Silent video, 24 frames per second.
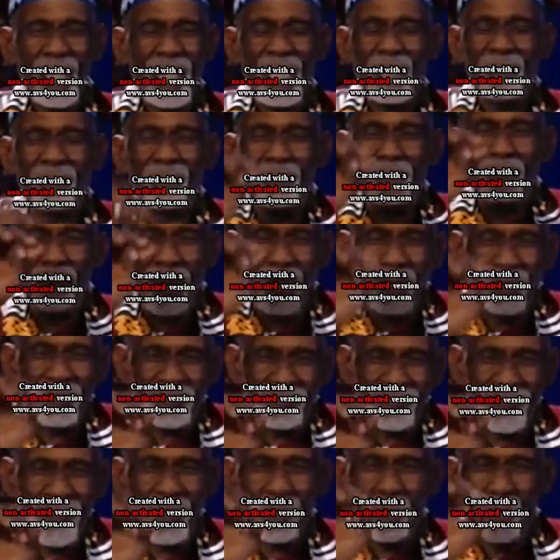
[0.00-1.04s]
in
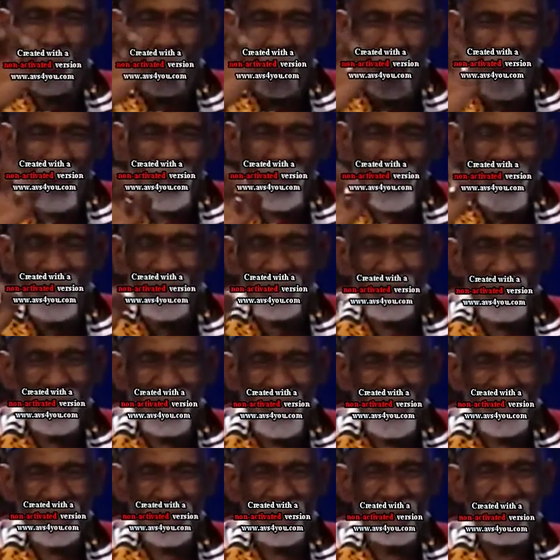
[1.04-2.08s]
perfect working
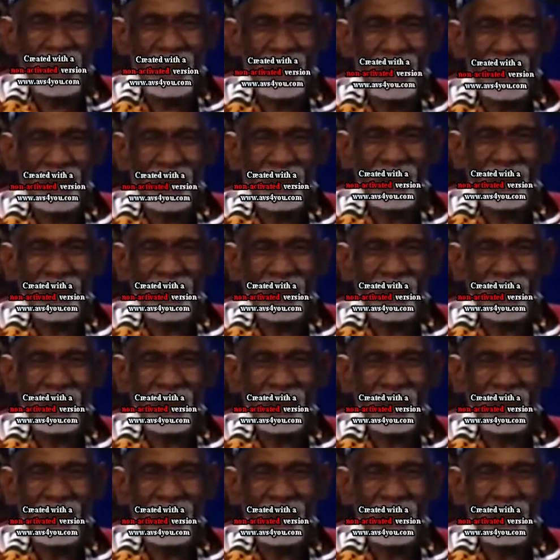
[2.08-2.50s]
condition?